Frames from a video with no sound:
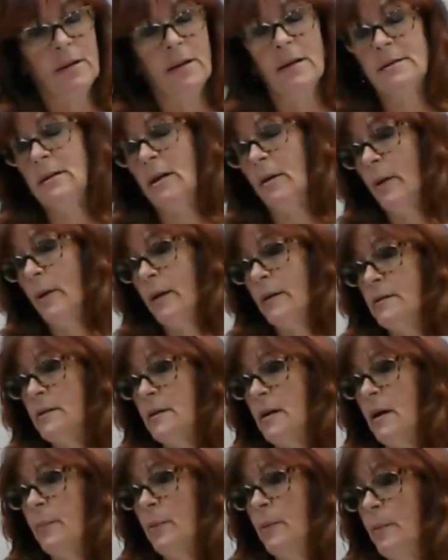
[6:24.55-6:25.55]
and that's how I
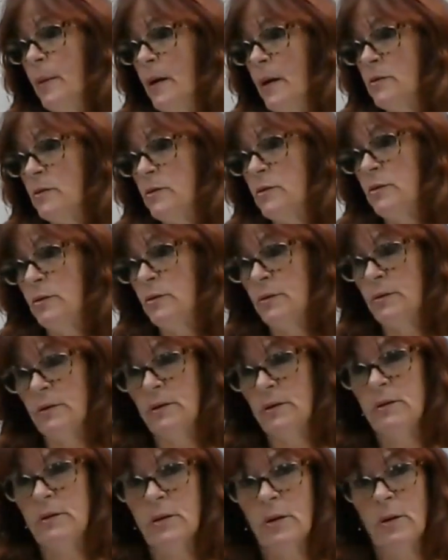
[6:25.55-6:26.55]
ended up in
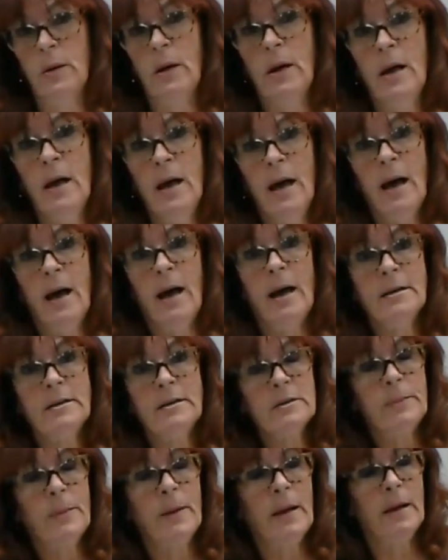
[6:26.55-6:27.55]
Massachusetts. So I
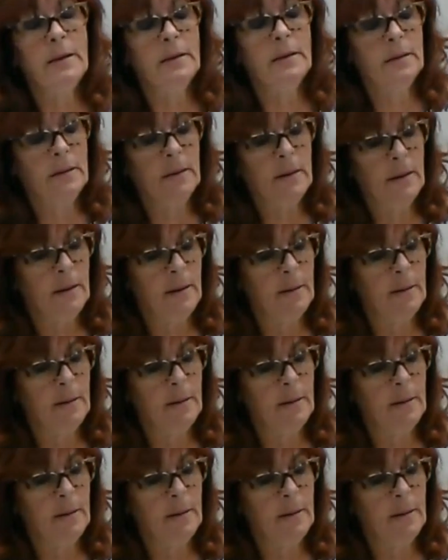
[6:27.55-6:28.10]
spent